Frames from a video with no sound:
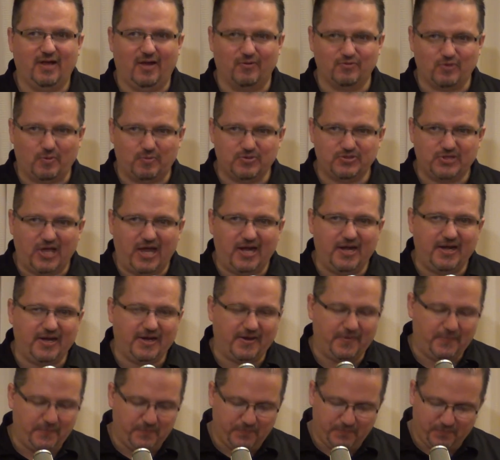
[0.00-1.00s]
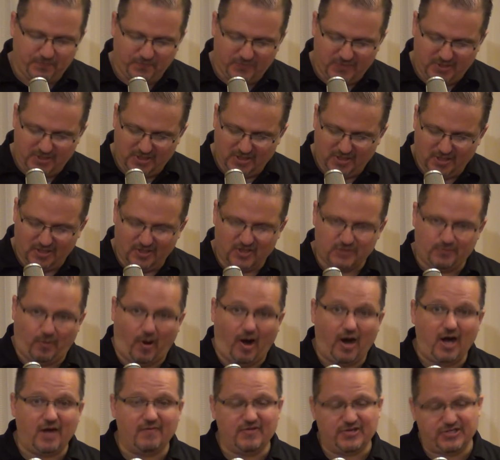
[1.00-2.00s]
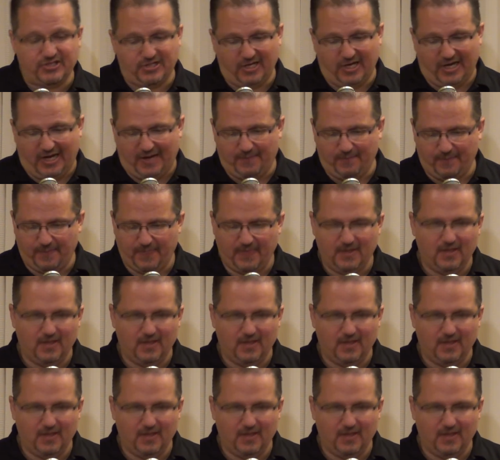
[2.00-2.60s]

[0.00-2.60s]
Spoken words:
I was representing him. Part of his team.